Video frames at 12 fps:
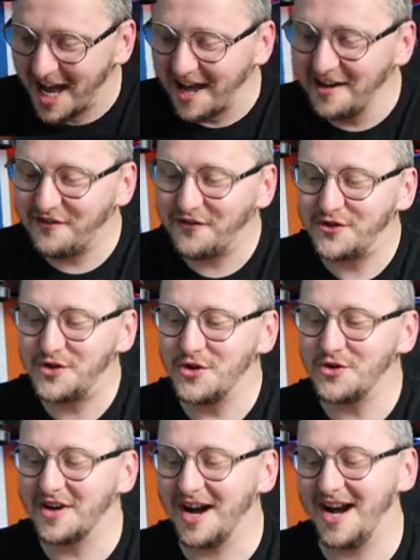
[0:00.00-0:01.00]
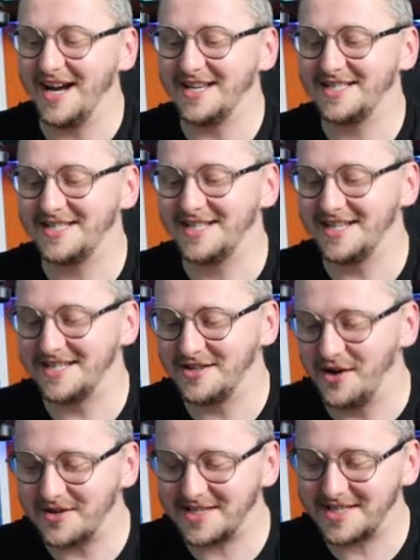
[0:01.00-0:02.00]
If you guys did
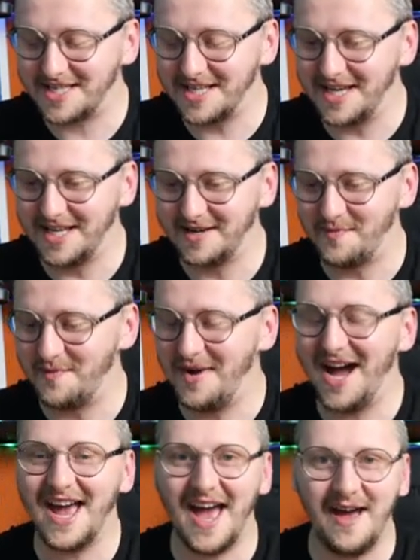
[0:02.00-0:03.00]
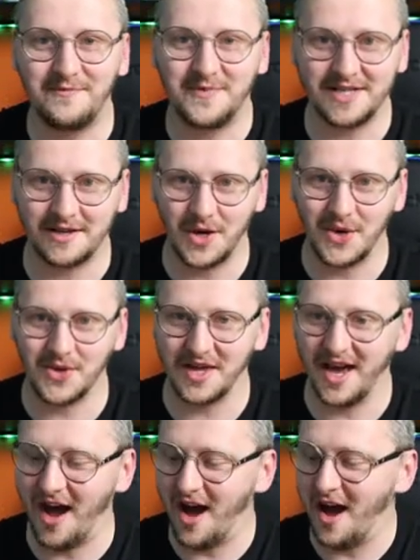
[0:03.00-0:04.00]
not see my episode
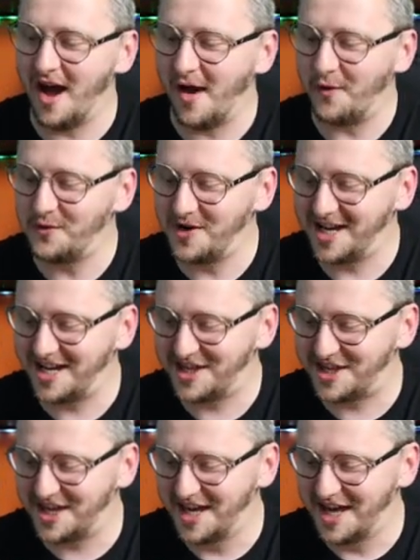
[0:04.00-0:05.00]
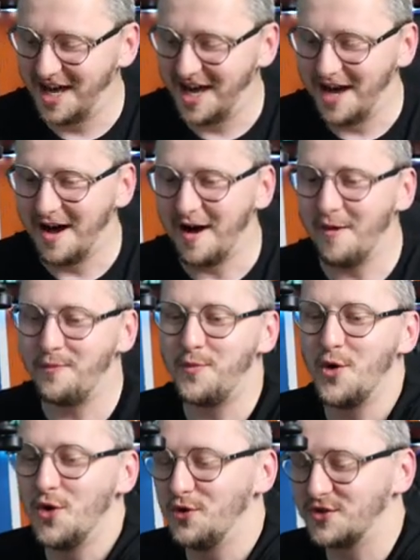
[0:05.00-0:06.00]
with a
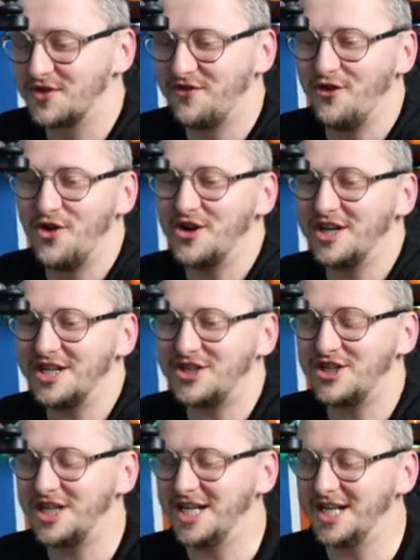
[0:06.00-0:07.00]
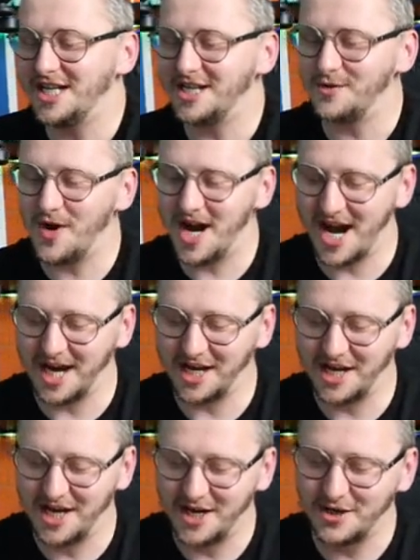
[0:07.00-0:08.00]
pulls for Chilling
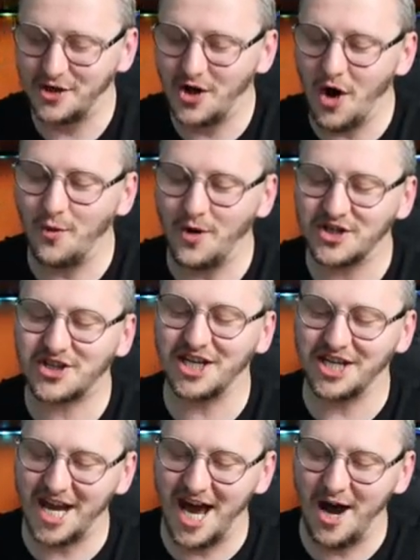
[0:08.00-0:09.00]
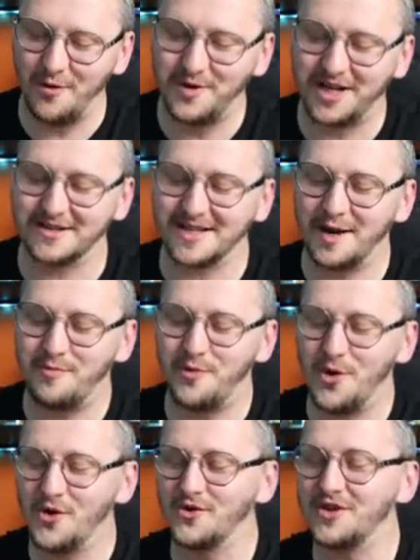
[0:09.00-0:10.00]
Reign, go watch it now, because I
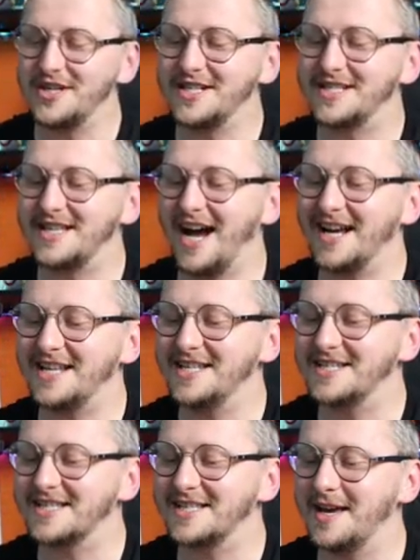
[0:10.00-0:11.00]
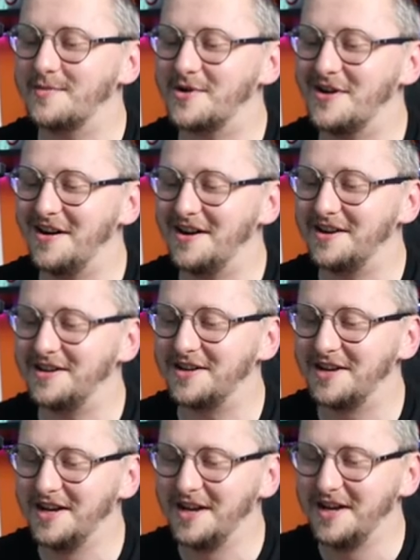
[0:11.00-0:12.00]
pulled exactly the same card!